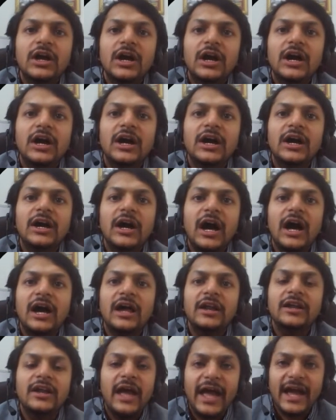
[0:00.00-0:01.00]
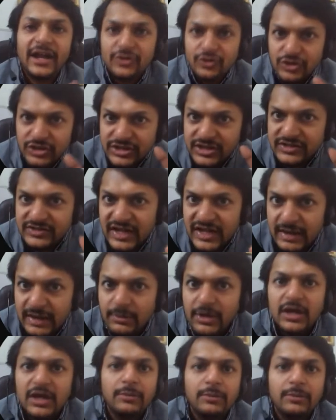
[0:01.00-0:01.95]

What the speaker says: are actually the same,